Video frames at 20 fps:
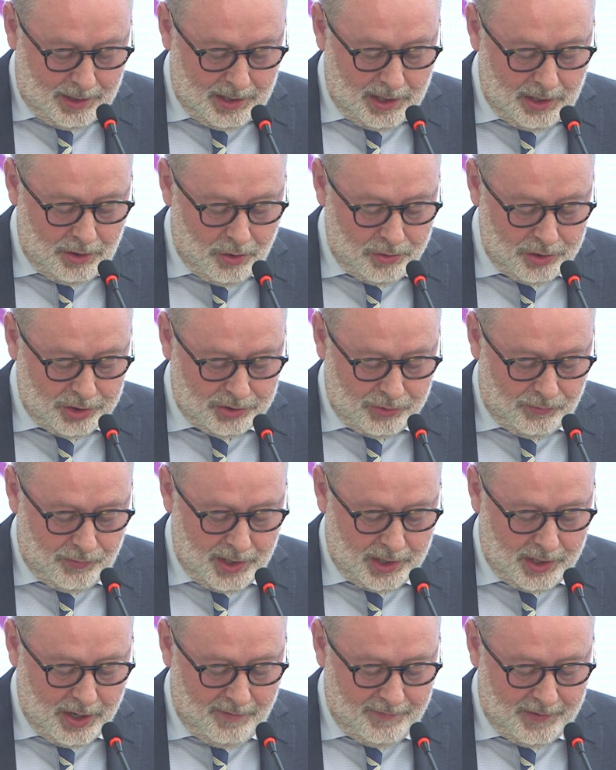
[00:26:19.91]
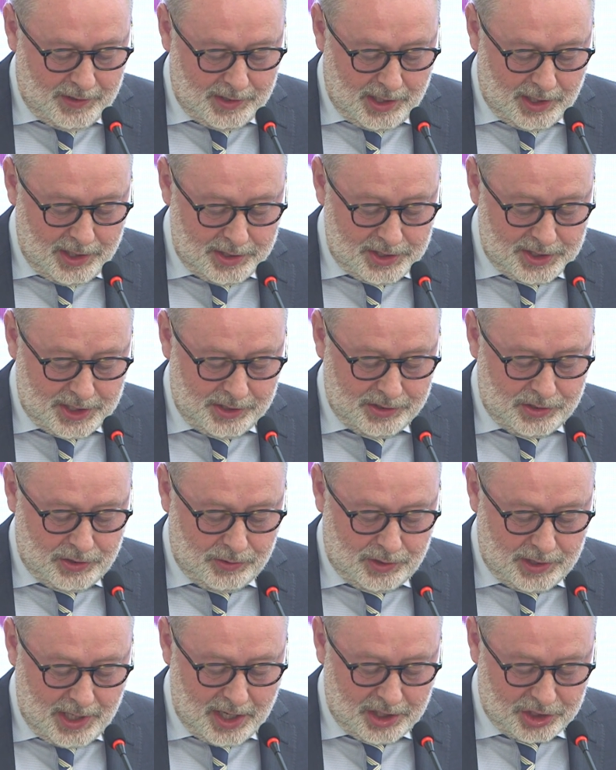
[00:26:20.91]
In order to recover, Iceland
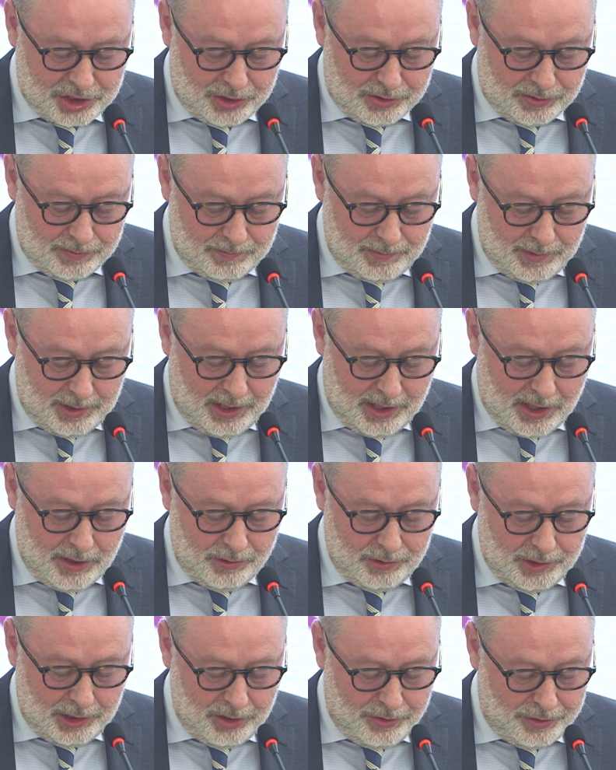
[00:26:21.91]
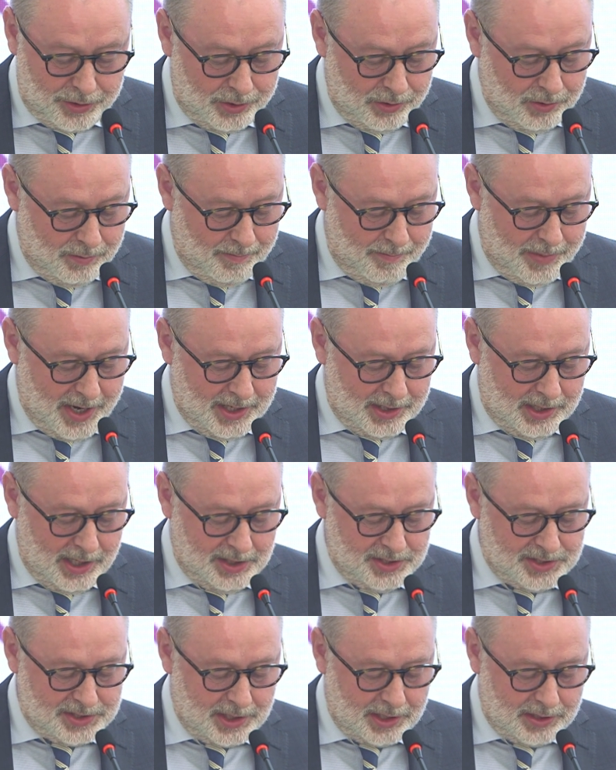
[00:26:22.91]
took action, including through
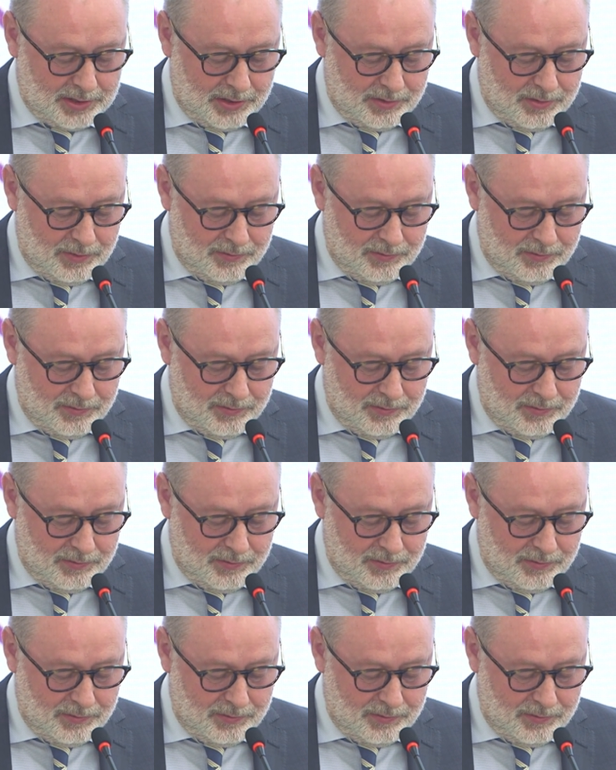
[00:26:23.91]
banking sector